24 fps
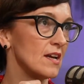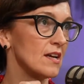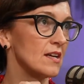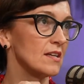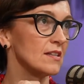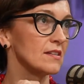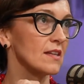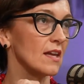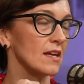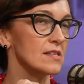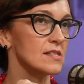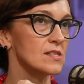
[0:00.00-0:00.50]

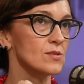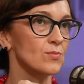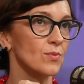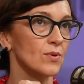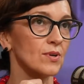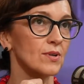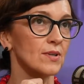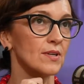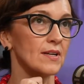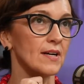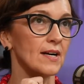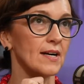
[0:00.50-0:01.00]
That's
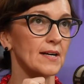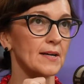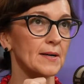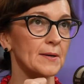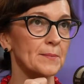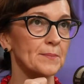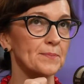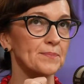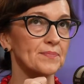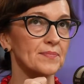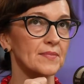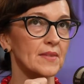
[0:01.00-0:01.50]
what
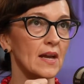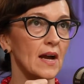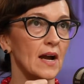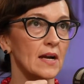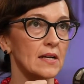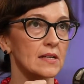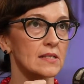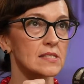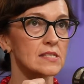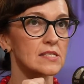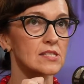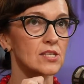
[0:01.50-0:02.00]
um, I
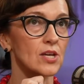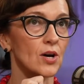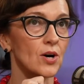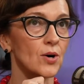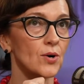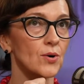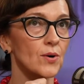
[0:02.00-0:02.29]
saw.